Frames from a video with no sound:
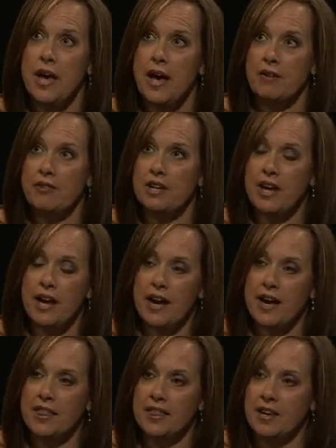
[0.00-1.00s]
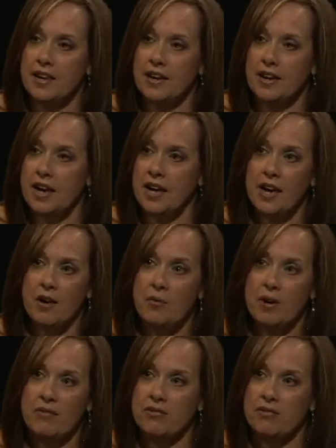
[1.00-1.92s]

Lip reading: Every day I think, I can't wait